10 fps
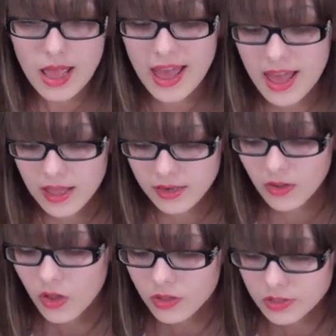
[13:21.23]
And
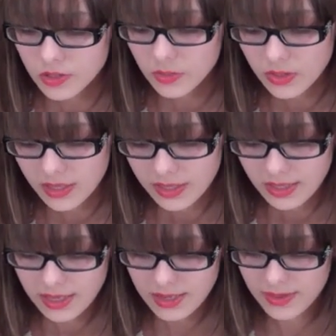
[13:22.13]
also,
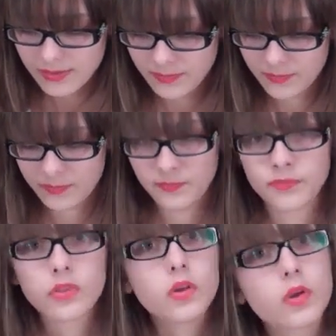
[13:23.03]

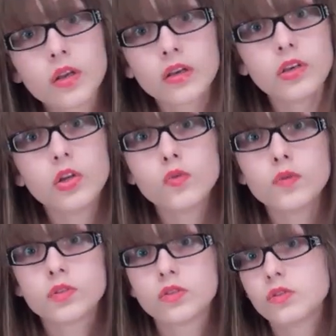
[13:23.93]
you can
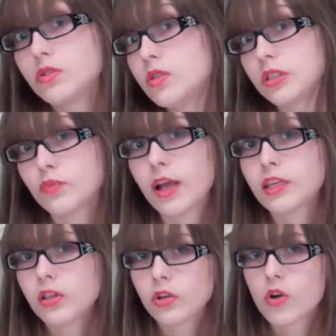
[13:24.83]
use just
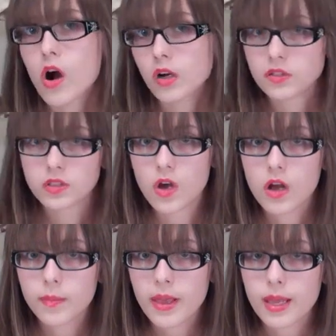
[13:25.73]
regular
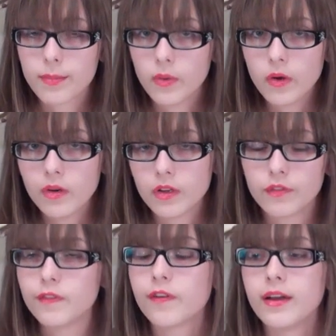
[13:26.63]
cardstock paper
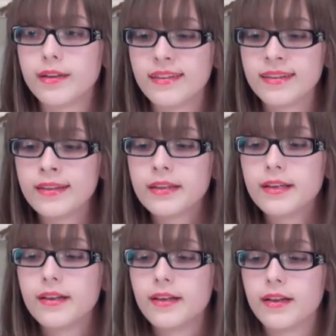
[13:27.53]
if you find any.
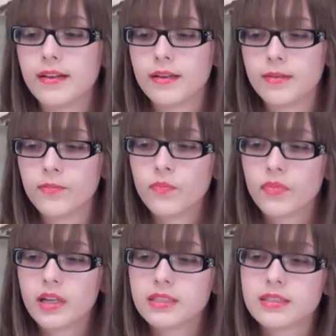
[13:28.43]

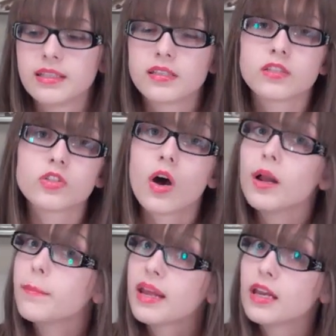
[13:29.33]
Since it's
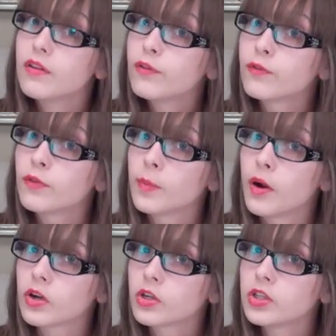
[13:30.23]
not made for
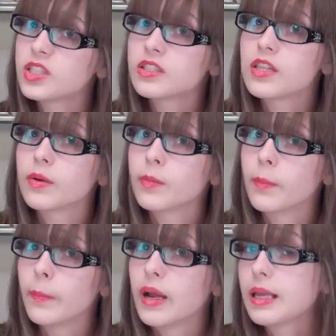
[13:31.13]
markers, there
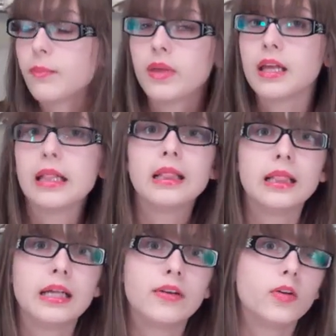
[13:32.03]
might be a
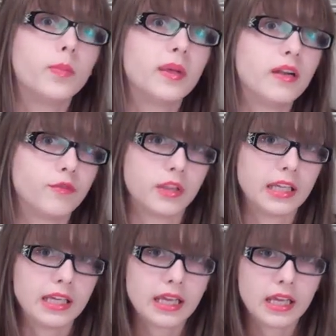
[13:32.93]
little bit of
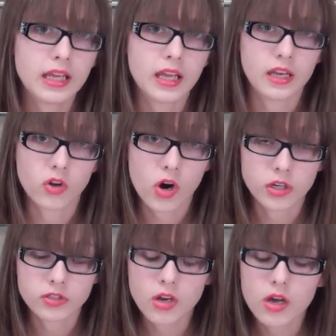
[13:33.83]
leaking in
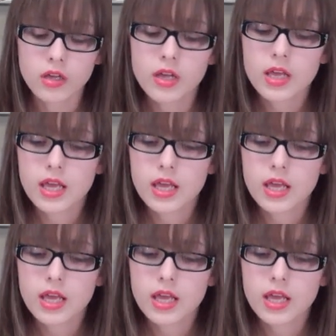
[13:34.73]
cardstock,